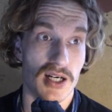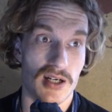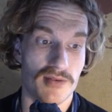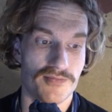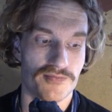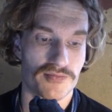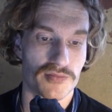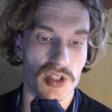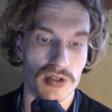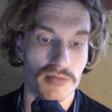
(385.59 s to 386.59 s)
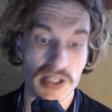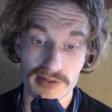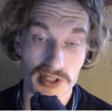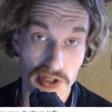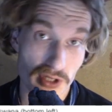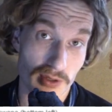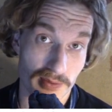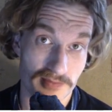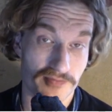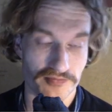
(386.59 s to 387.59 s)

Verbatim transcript: um, you know, even in Europe